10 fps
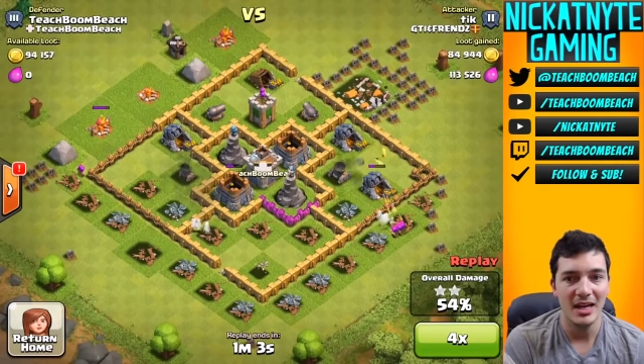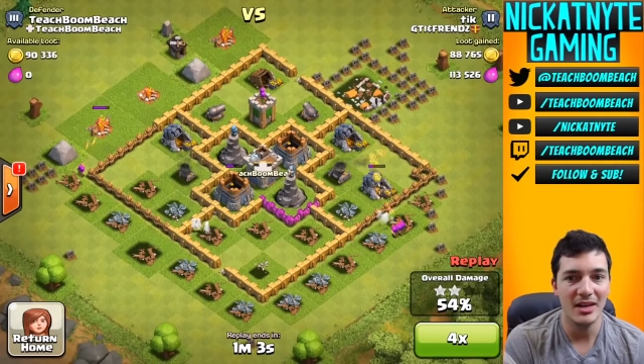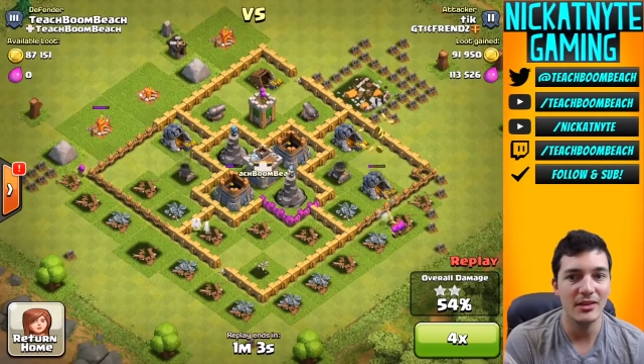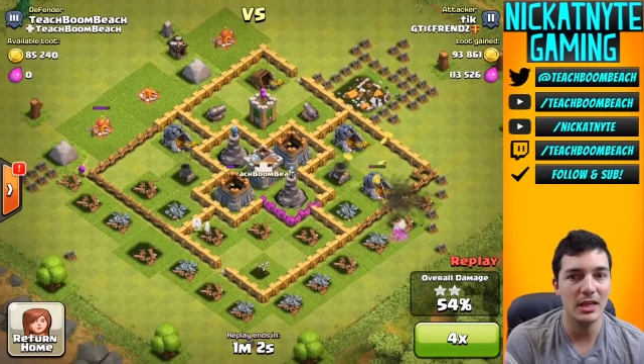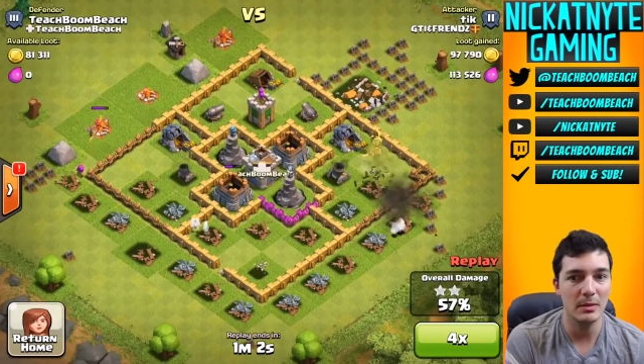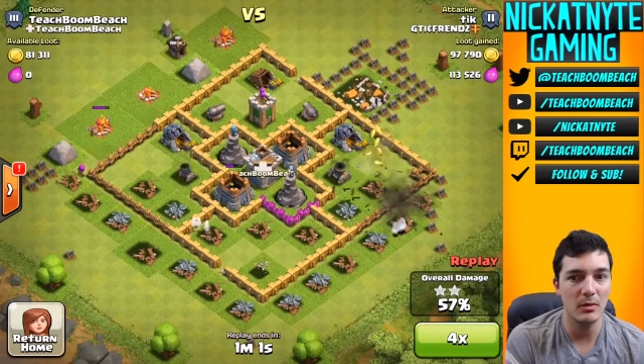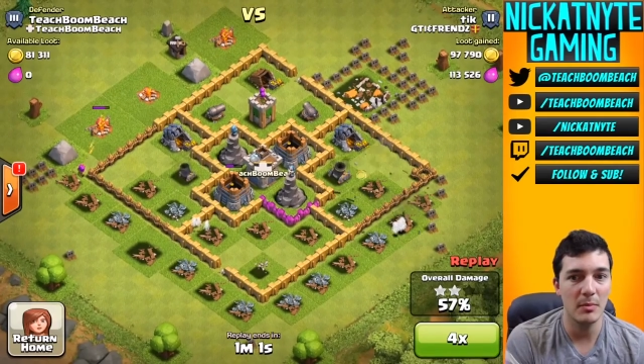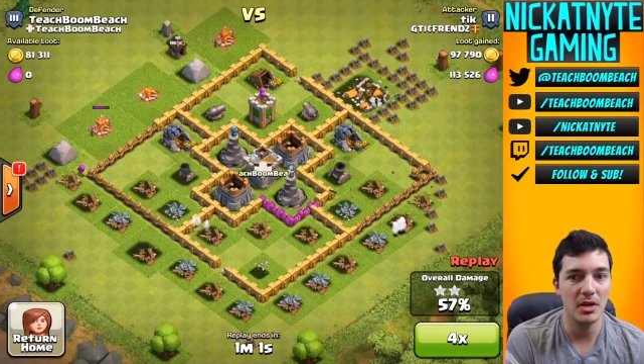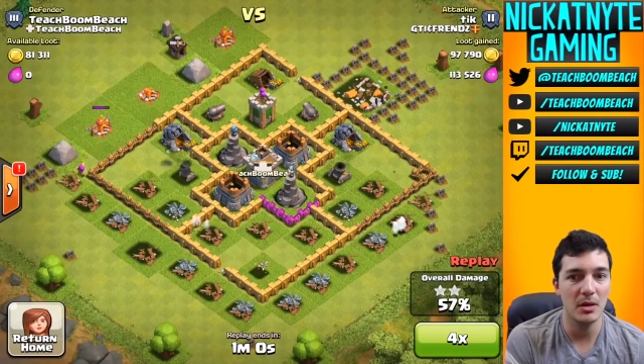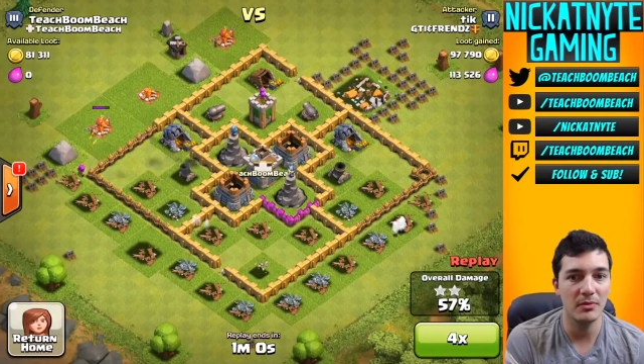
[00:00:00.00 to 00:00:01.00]
And they're going to be
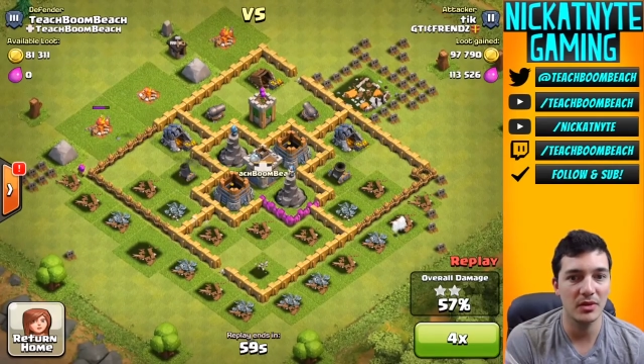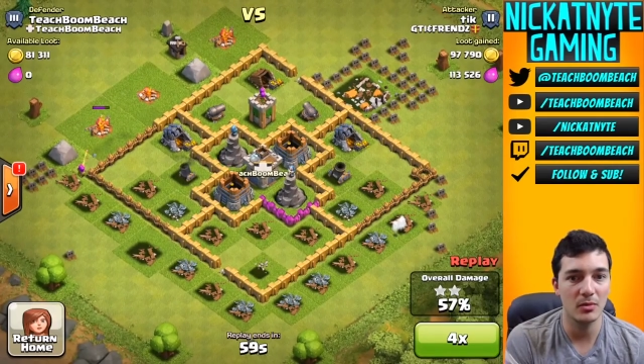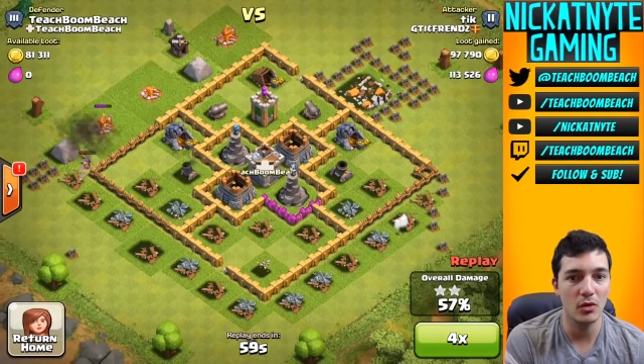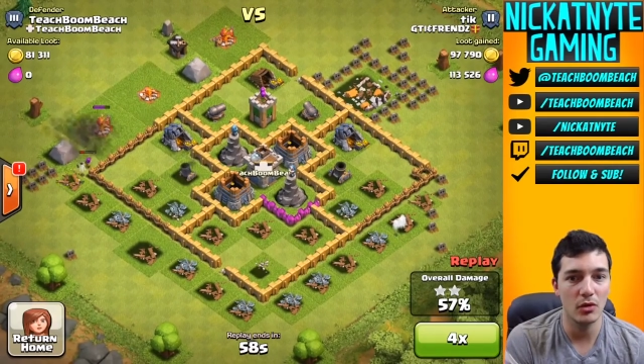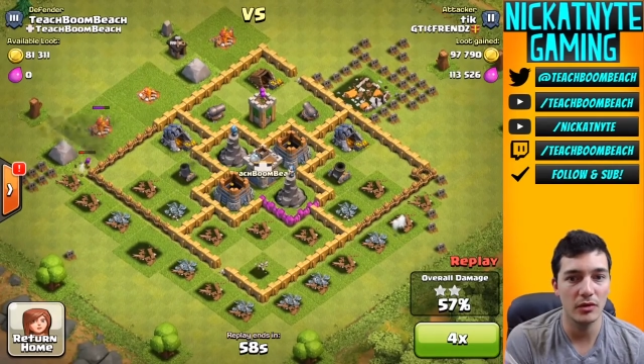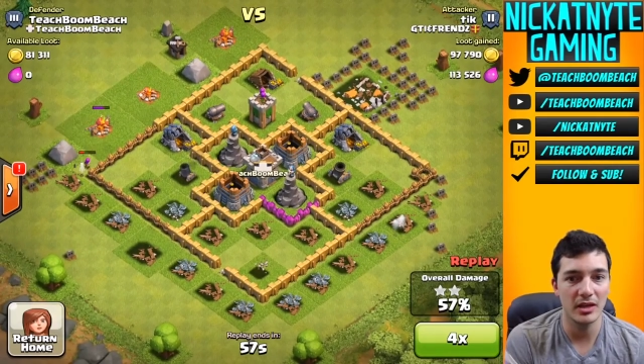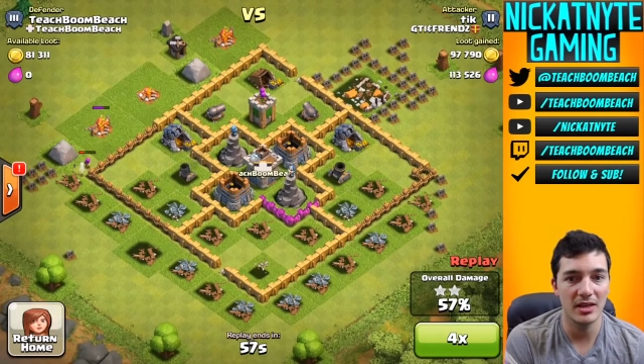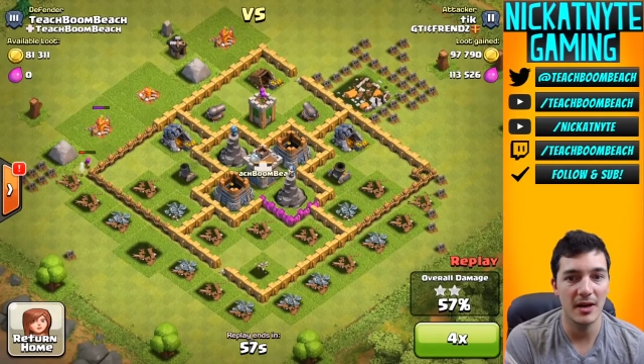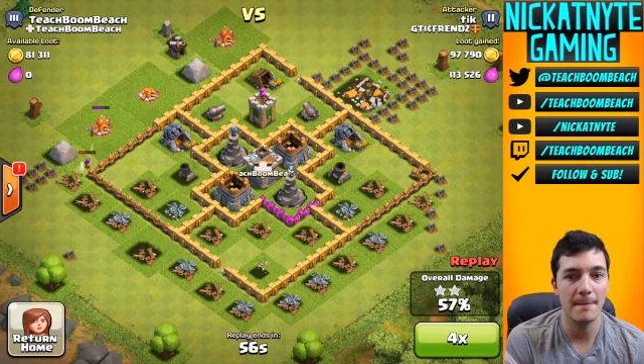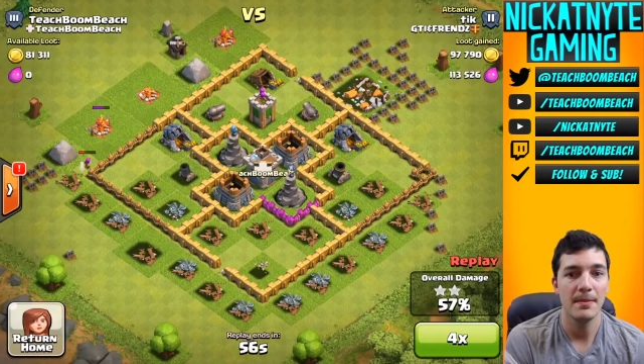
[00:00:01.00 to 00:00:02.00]
ripping up some gold right
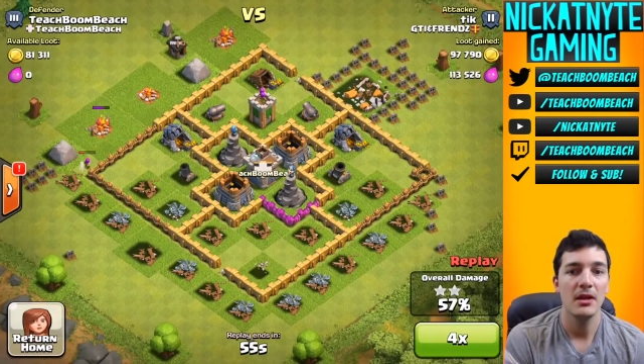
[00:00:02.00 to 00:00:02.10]
there.